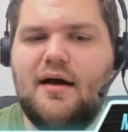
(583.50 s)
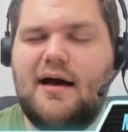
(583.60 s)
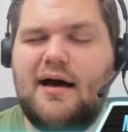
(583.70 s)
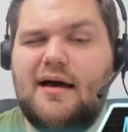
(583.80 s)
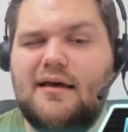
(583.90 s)

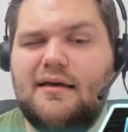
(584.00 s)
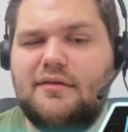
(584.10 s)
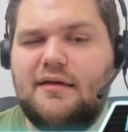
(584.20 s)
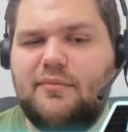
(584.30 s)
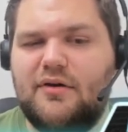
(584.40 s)
I
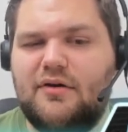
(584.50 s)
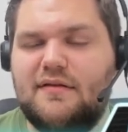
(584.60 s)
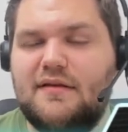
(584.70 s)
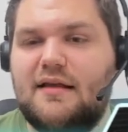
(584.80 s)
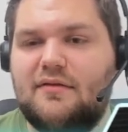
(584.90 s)
think
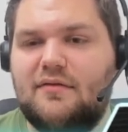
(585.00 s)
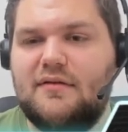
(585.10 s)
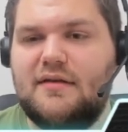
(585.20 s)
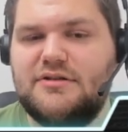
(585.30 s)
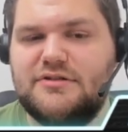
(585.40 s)
because here, as you
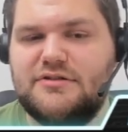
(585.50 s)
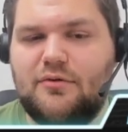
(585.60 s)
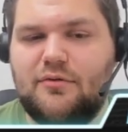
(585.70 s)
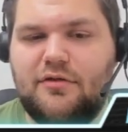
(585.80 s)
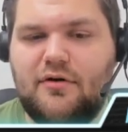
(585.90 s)
see, I just
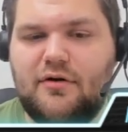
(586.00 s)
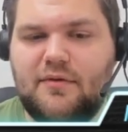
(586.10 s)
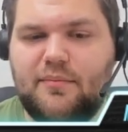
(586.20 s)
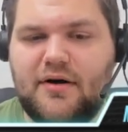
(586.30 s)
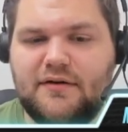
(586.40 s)
go a third of
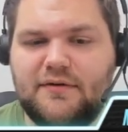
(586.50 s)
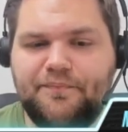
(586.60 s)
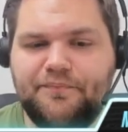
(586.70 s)
the pot,